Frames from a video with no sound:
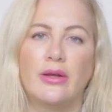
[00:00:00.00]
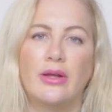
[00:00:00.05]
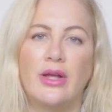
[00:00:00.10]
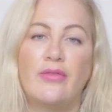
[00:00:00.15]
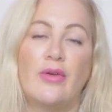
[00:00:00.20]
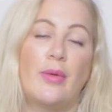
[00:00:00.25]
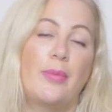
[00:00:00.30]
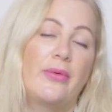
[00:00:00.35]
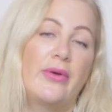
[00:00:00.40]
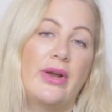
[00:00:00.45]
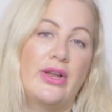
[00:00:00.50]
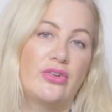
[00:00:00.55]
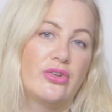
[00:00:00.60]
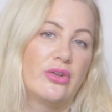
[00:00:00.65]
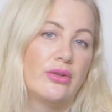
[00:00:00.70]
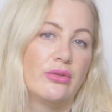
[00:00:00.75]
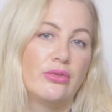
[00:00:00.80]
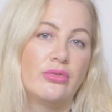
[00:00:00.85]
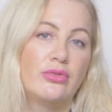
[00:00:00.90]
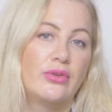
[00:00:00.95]

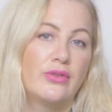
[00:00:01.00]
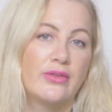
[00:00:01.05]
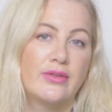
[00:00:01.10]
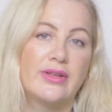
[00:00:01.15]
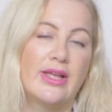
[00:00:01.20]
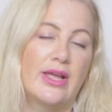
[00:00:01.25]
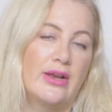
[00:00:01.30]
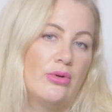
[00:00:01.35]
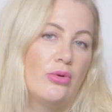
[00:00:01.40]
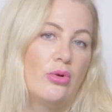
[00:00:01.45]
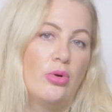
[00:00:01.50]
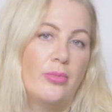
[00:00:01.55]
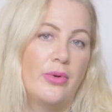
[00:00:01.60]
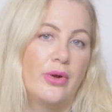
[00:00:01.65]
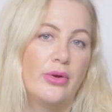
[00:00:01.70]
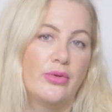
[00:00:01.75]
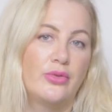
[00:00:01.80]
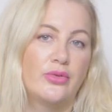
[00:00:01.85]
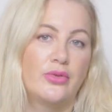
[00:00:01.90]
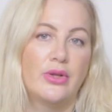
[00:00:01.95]
evaporation through the skin
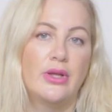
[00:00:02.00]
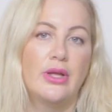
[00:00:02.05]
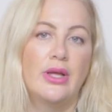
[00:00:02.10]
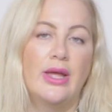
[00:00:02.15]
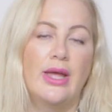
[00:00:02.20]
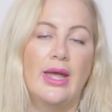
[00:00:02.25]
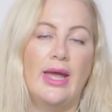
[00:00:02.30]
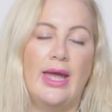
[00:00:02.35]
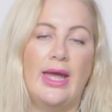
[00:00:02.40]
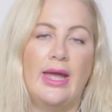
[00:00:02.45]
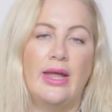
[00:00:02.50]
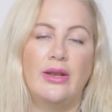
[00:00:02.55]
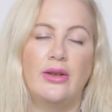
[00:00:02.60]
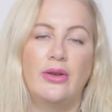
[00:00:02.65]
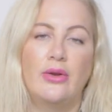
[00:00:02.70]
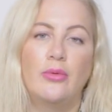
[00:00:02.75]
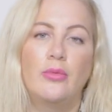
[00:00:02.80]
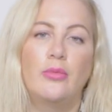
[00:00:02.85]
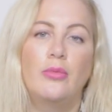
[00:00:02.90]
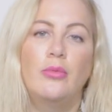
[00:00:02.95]
almost.
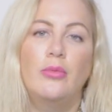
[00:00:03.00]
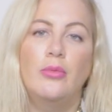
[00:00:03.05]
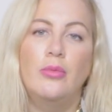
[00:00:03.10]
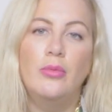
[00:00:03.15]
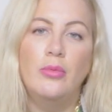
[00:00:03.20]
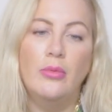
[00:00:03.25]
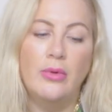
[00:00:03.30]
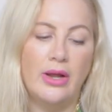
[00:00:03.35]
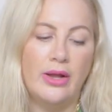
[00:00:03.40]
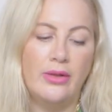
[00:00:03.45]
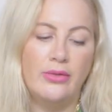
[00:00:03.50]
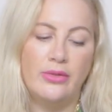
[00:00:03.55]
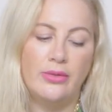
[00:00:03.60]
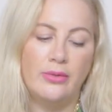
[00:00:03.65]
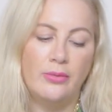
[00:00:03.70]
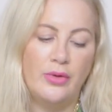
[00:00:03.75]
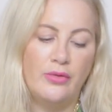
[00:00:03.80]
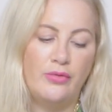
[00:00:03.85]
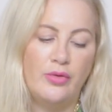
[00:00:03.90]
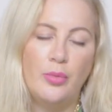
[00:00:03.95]
And
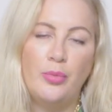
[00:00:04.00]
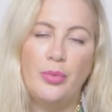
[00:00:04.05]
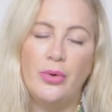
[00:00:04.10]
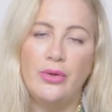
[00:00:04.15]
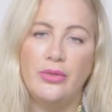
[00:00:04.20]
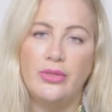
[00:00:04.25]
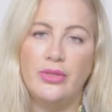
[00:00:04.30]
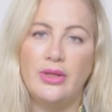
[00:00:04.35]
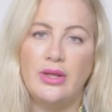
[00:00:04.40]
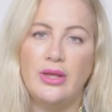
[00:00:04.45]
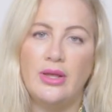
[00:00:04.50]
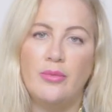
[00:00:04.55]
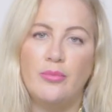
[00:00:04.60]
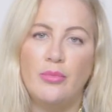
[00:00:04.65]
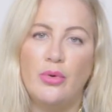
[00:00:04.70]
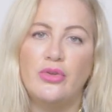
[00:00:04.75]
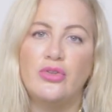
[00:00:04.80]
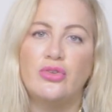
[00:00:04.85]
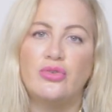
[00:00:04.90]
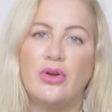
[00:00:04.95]
if you put the
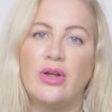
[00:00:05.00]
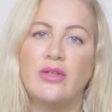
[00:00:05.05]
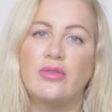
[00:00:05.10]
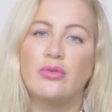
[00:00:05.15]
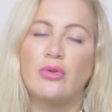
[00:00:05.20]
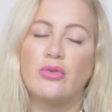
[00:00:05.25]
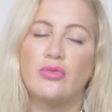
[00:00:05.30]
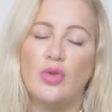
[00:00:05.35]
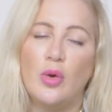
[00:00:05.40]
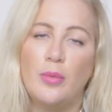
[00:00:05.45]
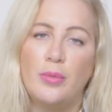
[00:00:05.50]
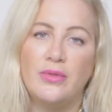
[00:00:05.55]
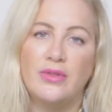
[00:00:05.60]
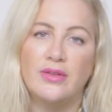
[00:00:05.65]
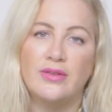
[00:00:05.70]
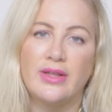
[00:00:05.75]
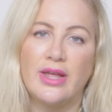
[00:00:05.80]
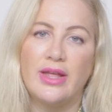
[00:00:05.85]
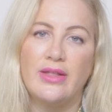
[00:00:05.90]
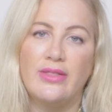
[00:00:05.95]
moisturiser on top of the
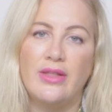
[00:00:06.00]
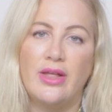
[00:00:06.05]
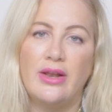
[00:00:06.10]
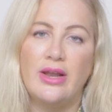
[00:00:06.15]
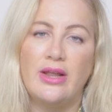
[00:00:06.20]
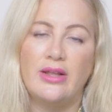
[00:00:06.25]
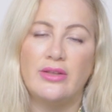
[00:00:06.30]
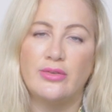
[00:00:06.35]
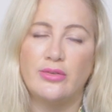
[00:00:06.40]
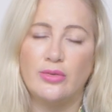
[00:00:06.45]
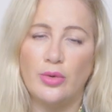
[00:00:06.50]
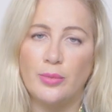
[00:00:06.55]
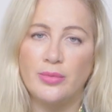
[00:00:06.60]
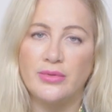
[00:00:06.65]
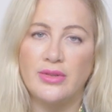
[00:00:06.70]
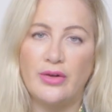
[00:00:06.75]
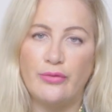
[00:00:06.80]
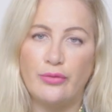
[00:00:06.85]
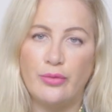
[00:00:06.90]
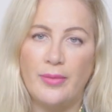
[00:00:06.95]
skin, then it stops
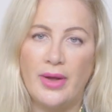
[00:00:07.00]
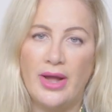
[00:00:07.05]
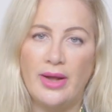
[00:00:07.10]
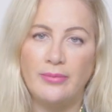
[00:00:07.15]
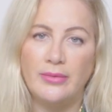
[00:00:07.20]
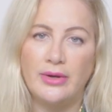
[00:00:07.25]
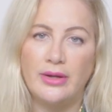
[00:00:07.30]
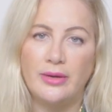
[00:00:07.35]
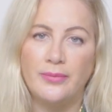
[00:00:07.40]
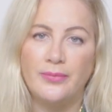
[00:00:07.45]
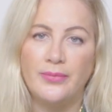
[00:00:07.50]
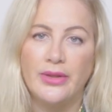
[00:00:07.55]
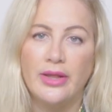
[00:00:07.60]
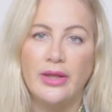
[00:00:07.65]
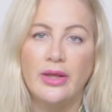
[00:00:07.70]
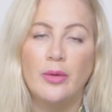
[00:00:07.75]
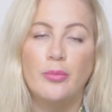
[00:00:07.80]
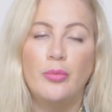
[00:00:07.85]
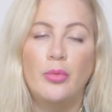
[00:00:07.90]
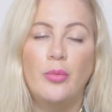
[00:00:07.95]
that from happening.
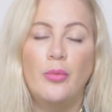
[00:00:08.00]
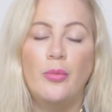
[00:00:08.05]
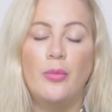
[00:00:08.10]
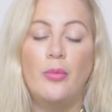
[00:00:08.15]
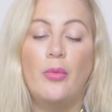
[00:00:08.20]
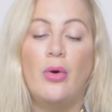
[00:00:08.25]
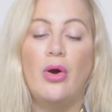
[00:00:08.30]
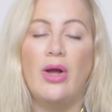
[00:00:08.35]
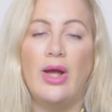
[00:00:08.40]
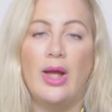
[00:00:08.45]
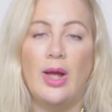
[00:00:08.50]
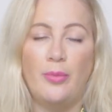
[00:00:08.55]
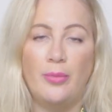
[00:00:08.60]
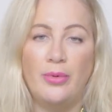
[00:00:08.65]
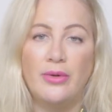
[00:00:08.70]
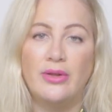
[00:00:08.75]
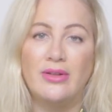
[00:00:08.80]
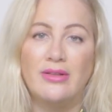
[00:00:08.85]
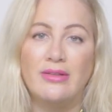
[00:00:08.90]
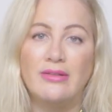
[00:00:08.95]
But what
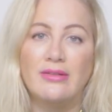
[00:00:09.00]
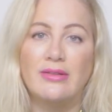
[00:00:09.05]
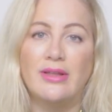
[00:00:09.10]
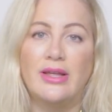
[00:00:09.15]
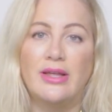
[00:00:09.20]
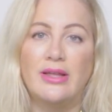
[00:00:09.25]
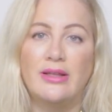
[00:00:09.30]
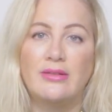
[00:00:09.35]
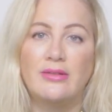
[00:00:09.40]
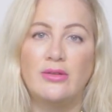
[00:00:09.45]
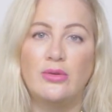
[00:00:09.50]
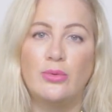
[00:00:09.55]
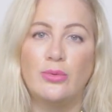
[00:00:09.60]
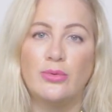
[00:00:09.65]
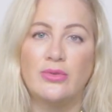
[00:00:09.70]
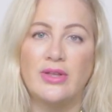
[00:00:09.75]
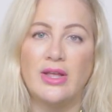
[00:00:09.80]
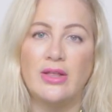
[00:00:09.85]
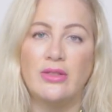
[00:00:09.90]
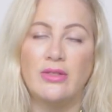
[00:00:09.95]
happens is your
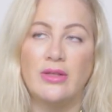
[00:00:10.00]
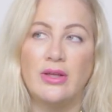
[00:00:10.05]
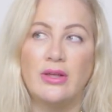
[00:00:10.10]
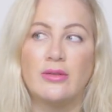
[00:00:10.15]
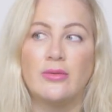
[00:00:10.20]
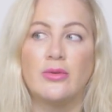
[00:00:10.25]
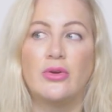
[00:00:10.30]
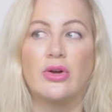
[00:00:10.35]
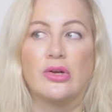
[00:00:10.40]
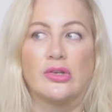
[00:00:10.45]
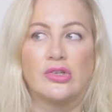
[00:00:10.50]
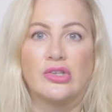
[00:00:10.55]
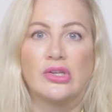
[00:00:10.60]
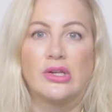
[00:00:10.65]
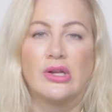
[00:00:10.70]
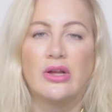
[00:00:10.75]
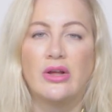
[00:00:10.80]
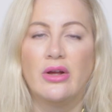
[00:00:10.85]
skin thinks, gosh,